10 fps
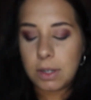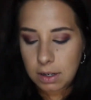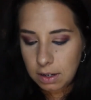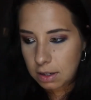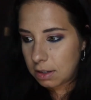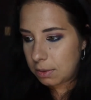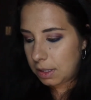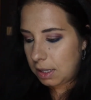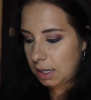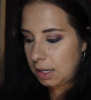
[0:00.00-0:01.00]
we're gonna go
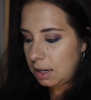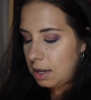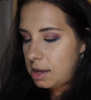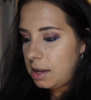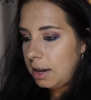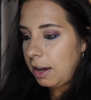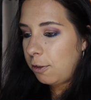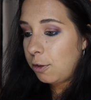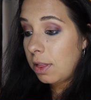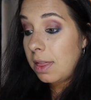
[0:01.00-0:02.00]
with it. Now
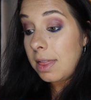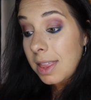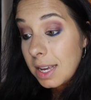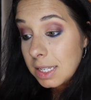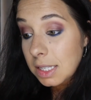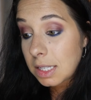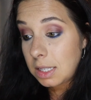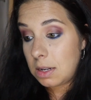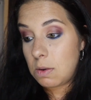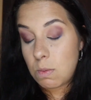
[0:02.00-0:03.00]
for
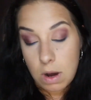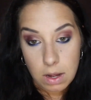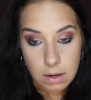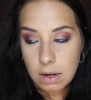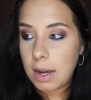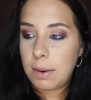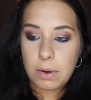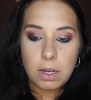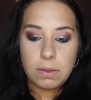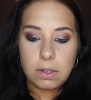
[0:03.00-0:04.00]
this one, I
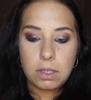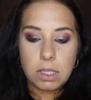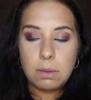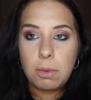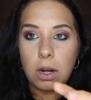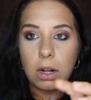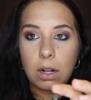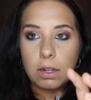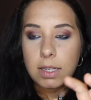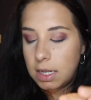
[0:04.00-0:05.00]
wanna use a
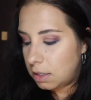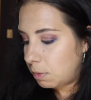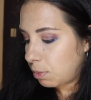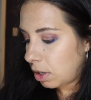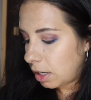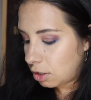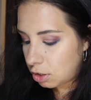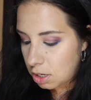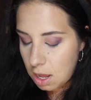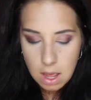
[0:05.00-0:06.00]
small, dense brush.